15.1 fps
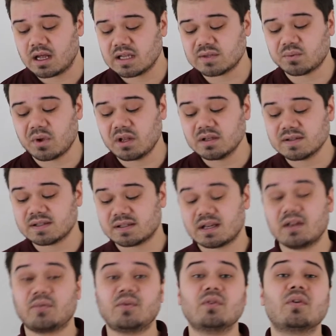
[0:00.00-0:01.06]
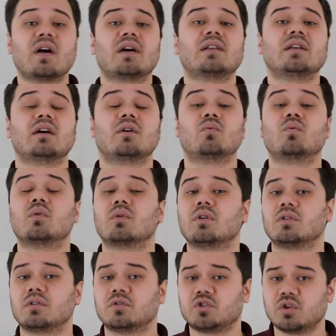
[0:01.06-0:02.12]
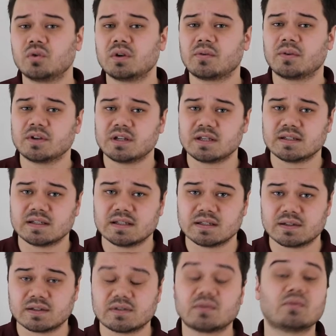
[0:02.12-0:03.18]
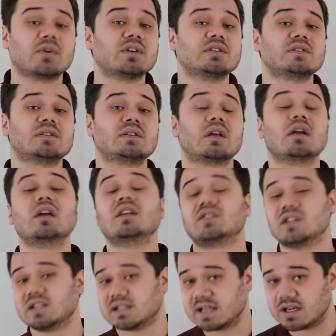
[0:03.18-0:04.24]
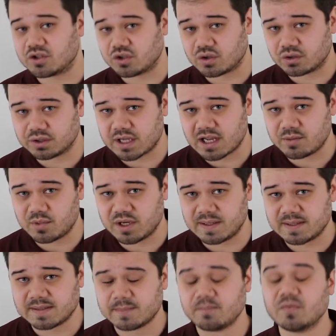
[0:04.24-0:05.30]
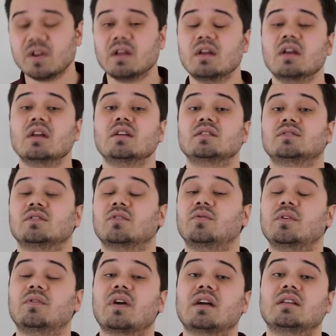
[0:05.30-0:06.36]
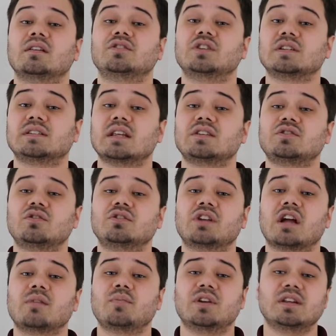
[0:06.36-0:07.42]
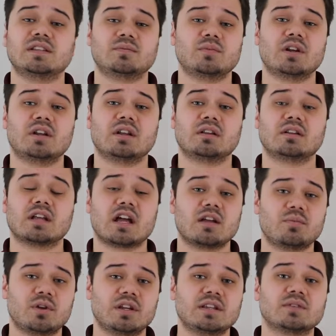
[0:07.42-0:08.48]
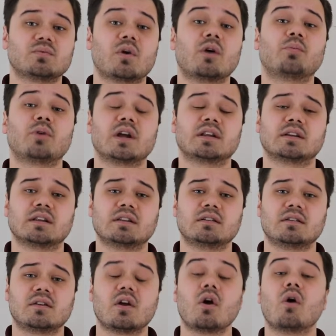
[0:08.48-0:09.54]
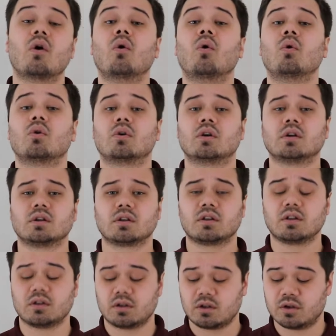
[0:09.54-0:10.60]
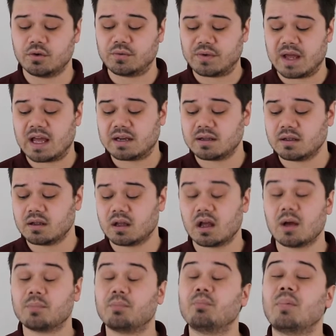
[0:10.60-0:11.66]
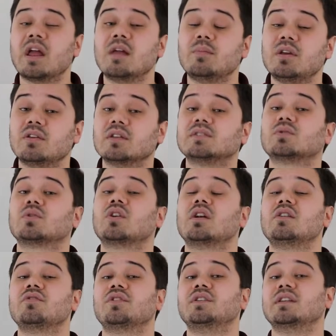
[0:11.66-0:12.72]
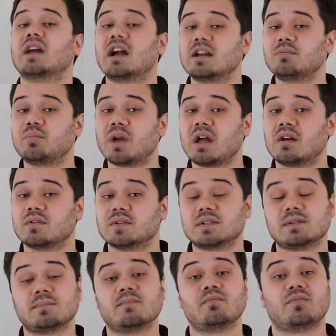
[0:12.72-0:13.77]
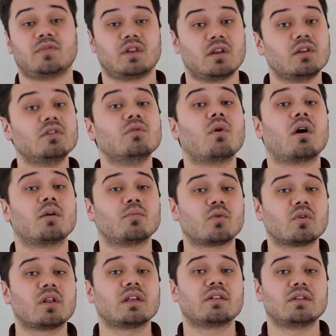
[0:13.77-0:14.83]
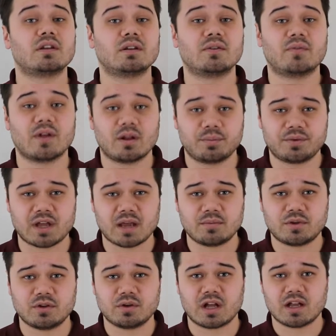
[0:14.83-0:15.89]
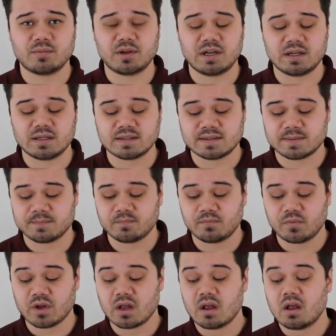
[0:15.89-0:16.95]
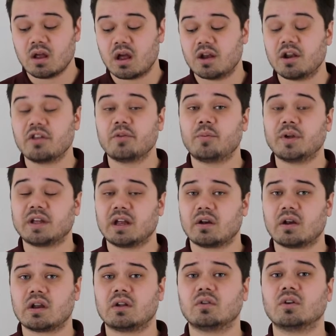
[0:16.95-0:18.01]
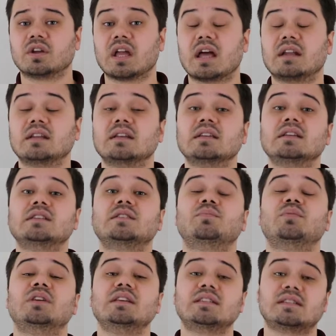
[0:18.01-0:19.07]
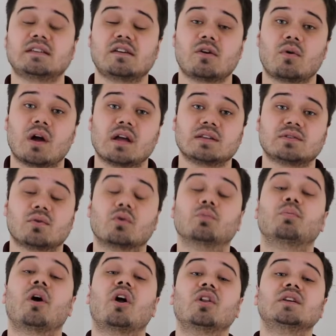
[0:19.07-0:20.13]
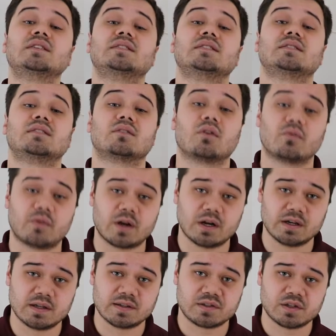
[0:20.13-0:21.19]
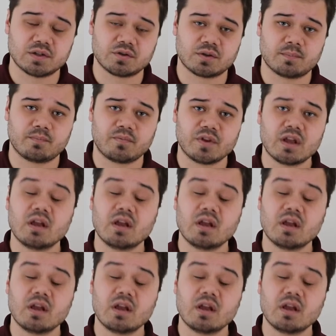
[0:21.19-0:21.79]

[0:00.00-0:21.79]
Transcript: As well as if you've had two different diseases. First, gestational diabetes. So if you've had gestational diabetes, meaning diabetes while pregnant, or you've had a baby that's greater than 9 pounds, you are more likely to develop type 2 diabetes. Another big area to look at is PCOS, or polycystic ovarian syndrome.